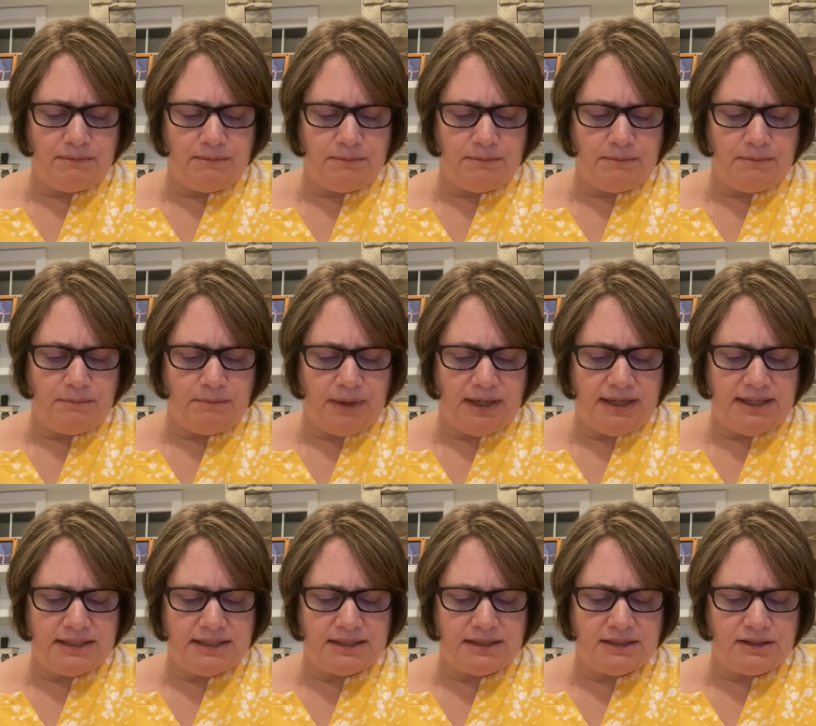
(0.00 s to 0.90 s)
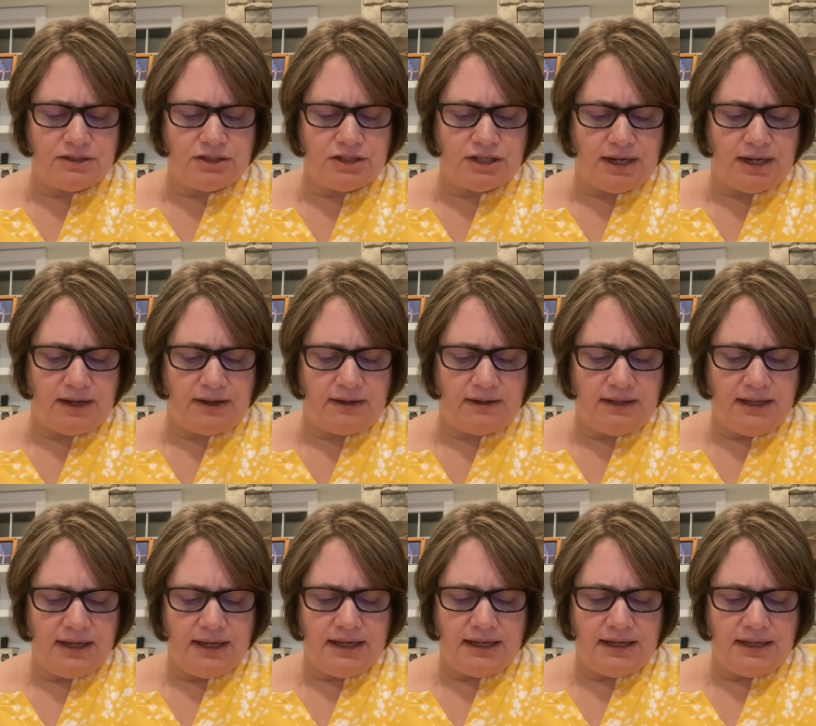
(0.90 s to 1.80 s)
mite gel
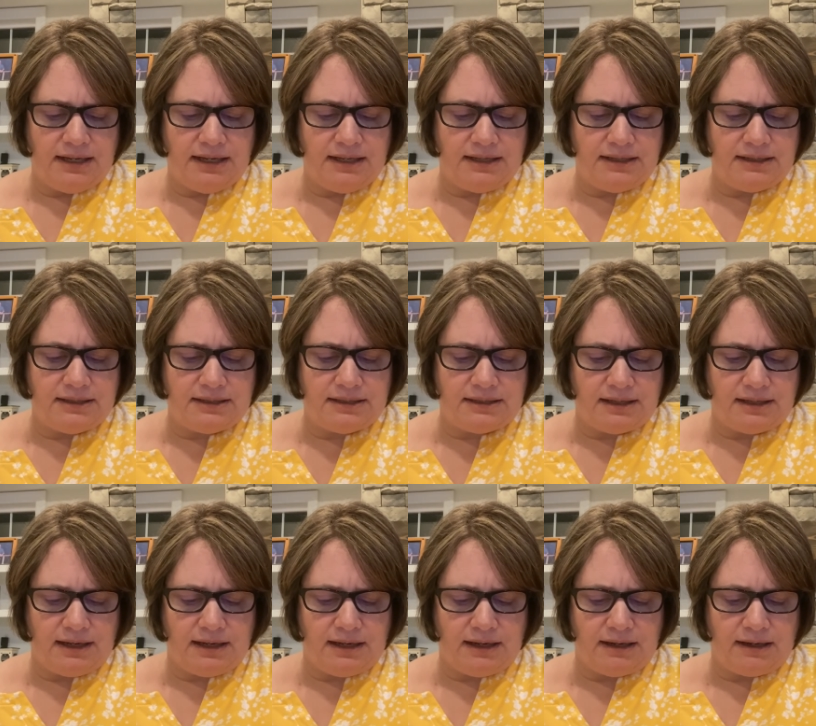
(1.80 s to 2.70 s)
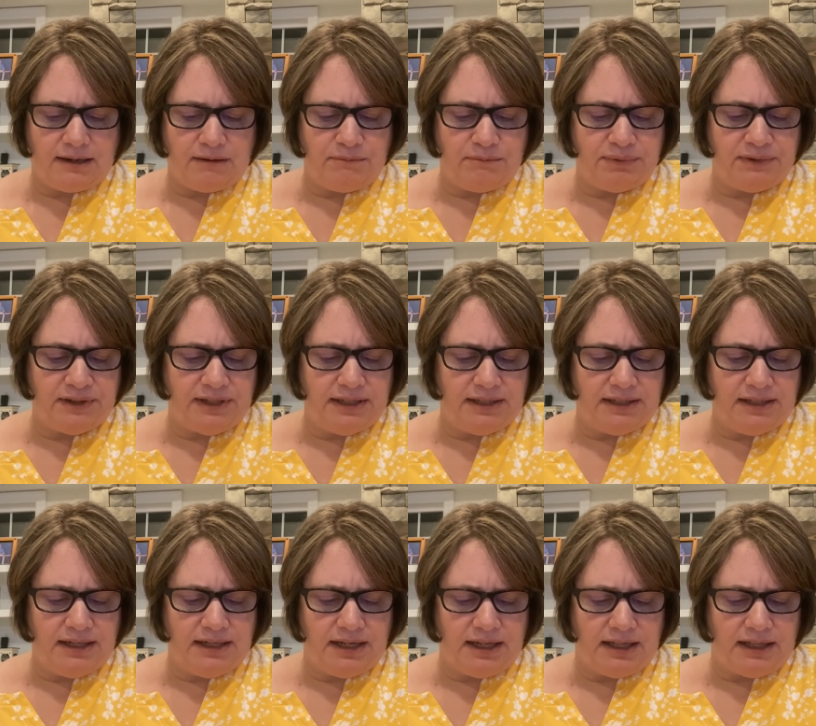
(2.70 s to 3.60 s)
is
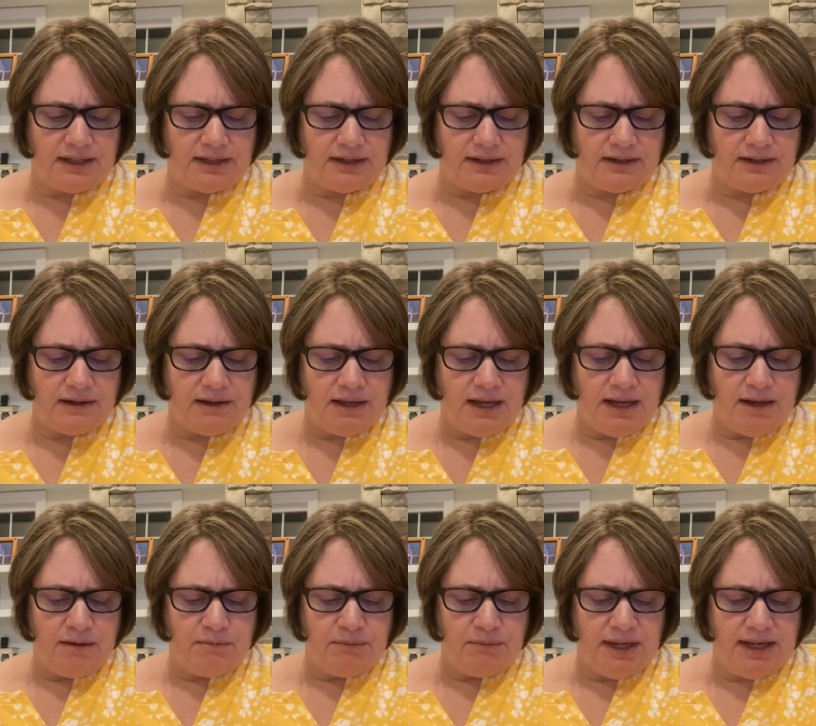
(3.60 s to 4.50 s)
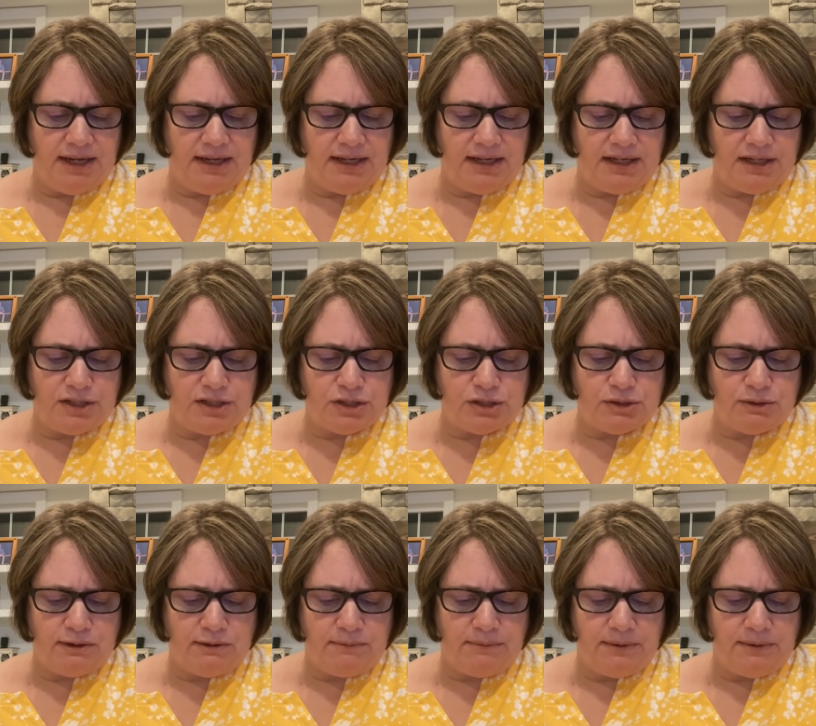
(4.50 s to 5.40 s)
completely clear, making it
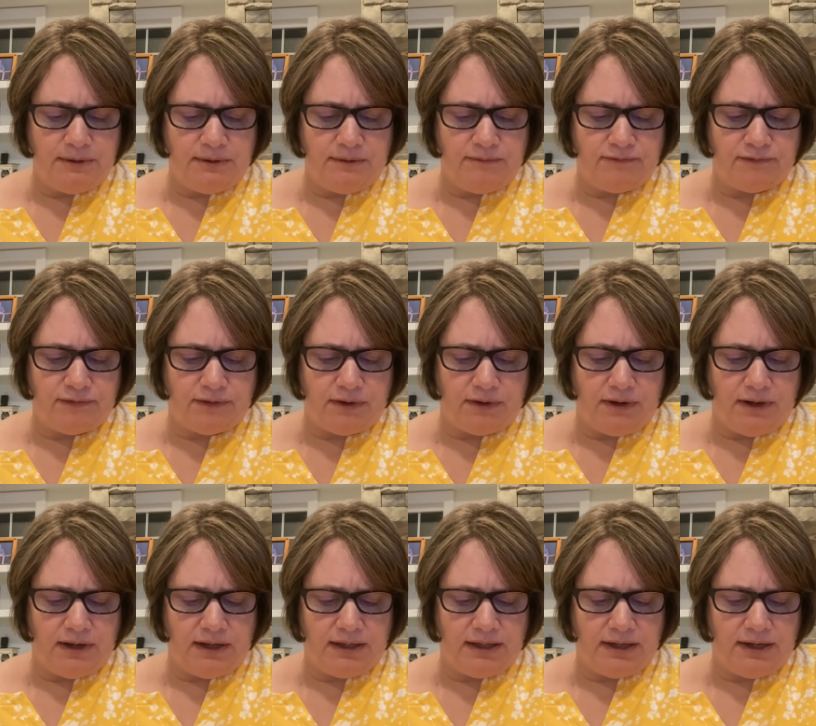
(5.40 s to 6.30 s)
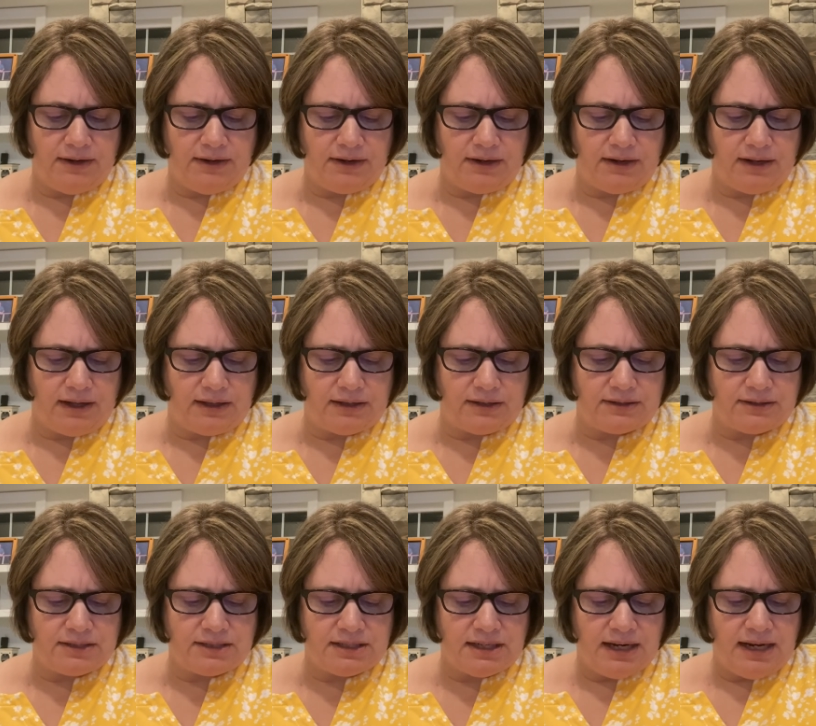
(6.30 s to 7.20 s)
suitable for all hair
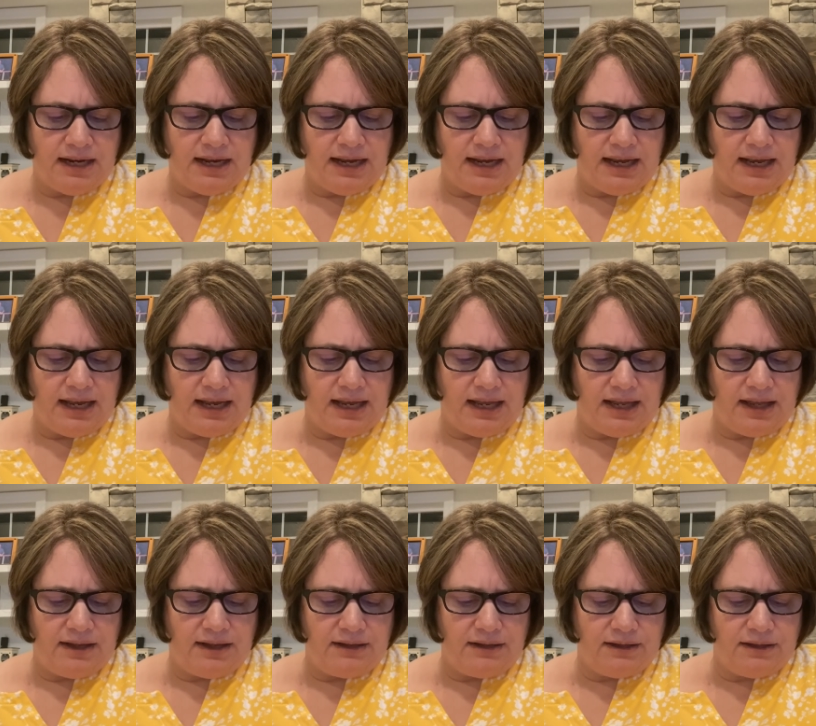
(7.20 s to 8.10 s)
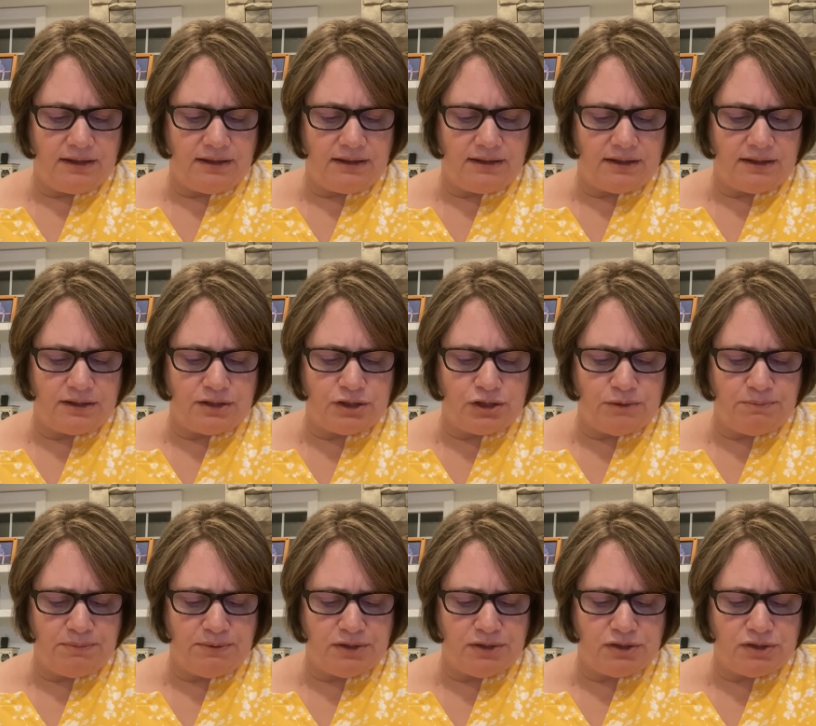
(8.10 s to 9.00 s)
colors. And the
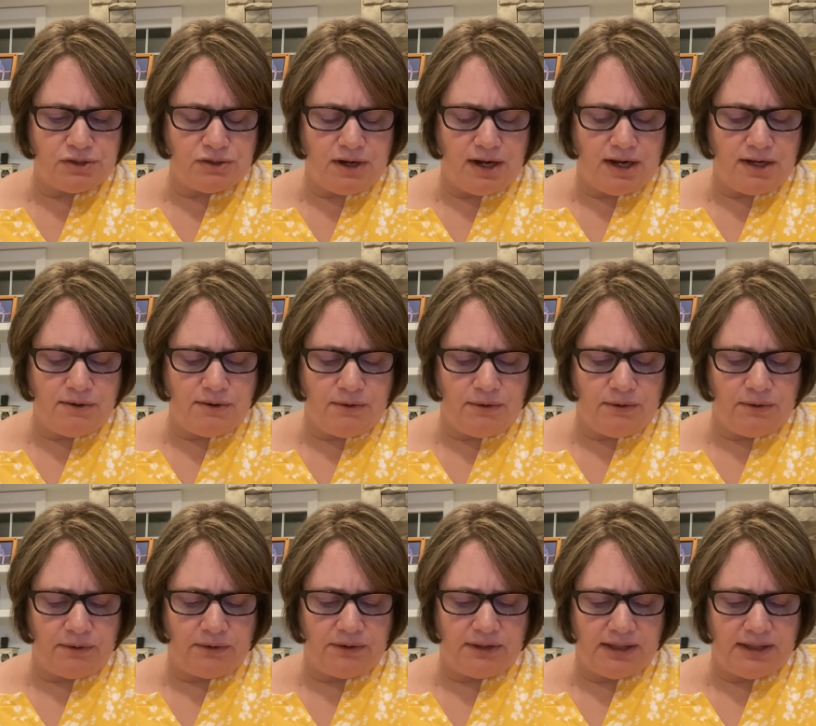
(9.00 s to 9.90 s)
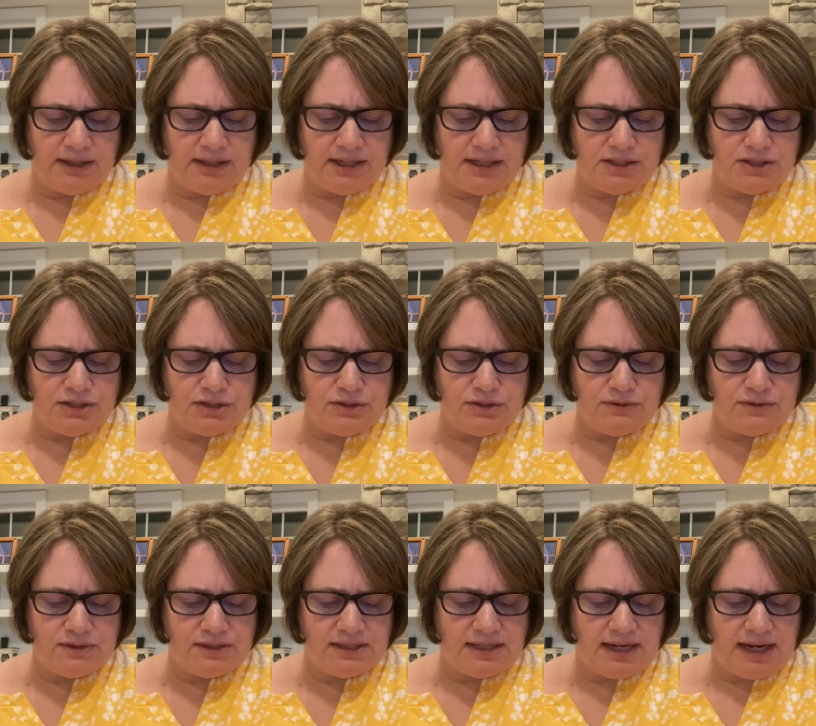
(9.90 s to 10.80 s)
super strong hold lets you
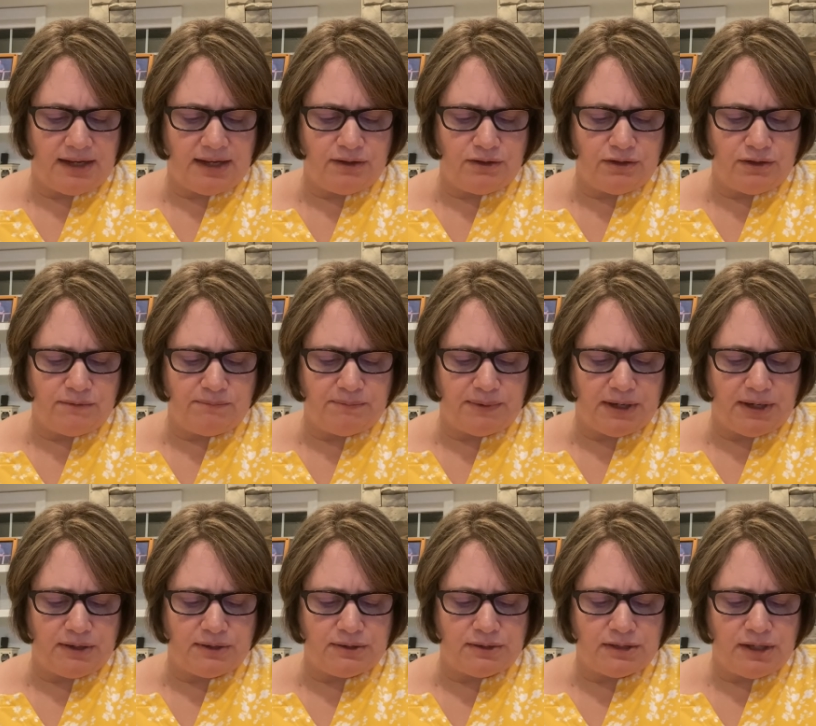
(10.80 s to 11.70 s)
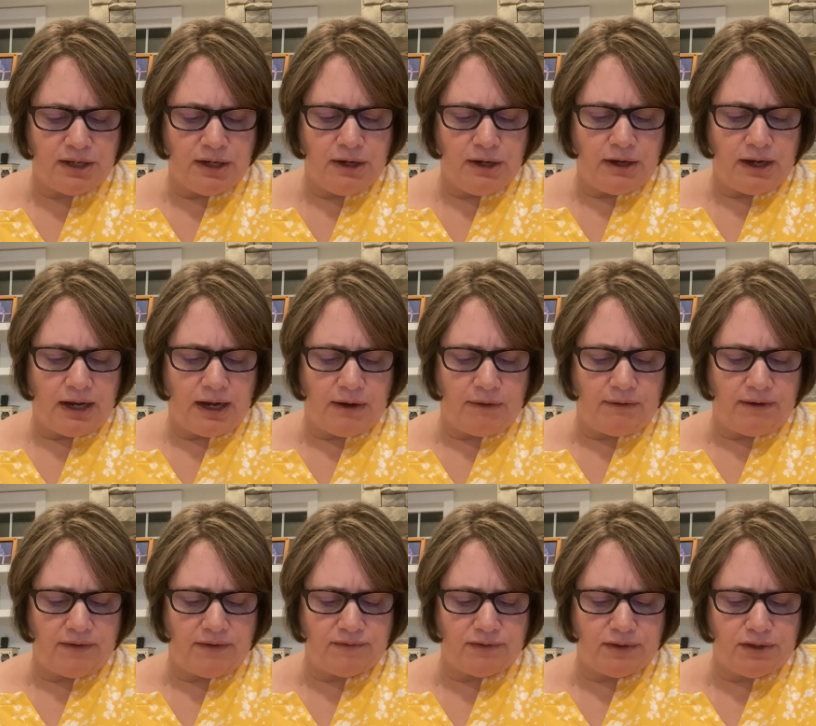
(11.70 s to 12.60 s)
style your brows
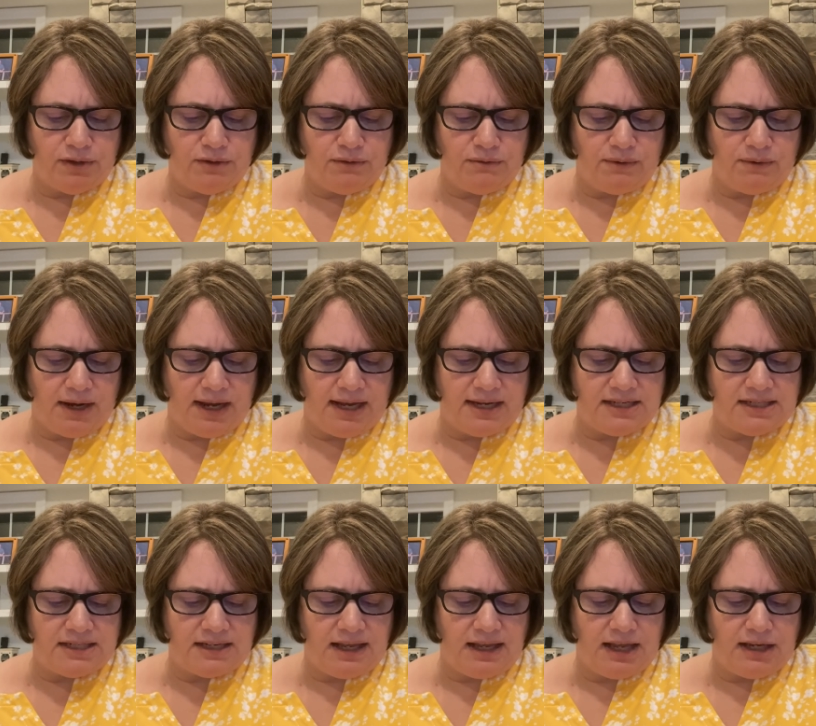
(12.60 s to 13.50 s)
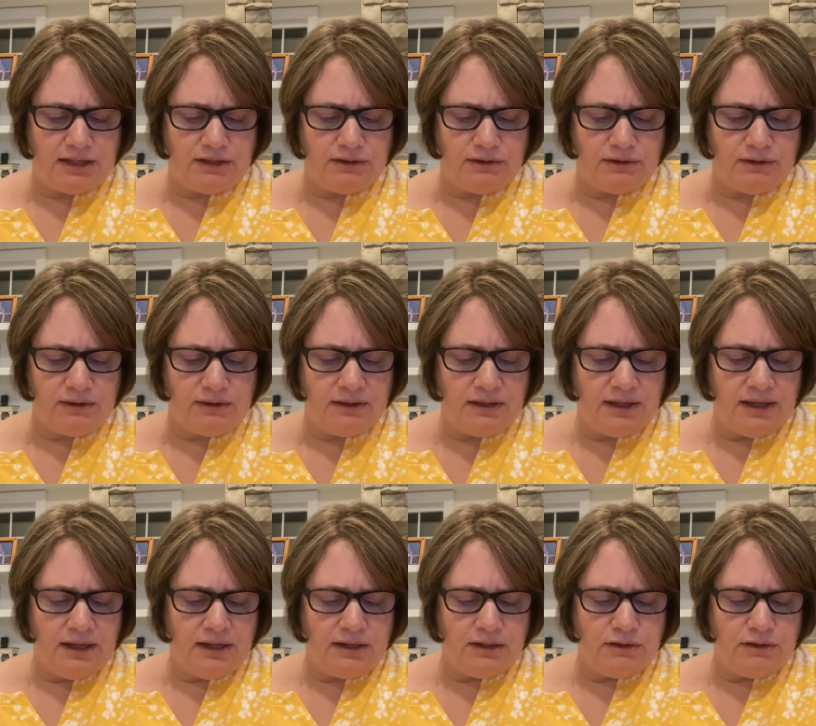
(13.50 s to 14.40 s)
however you want, and you'll
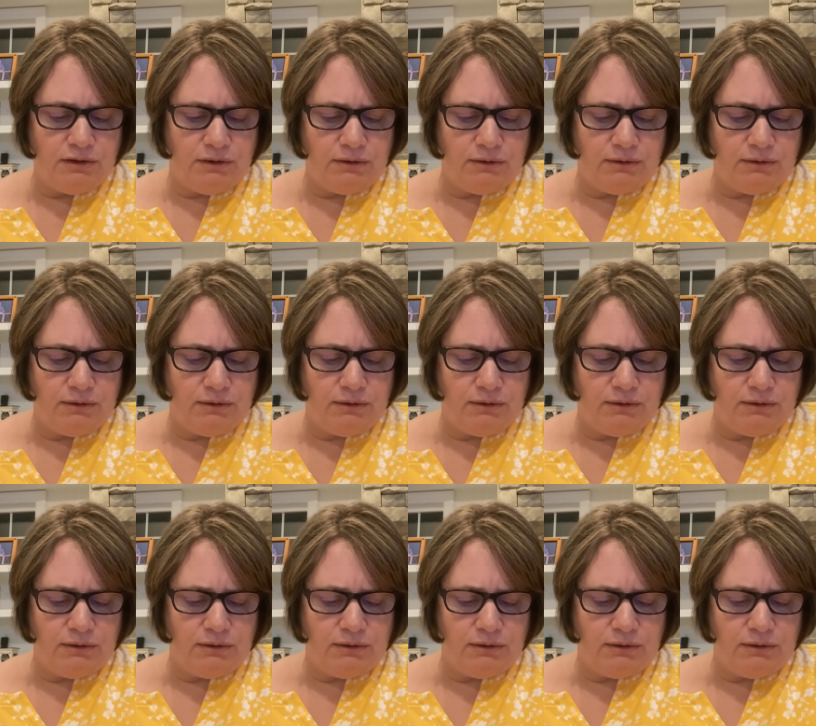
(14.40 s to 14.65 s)
know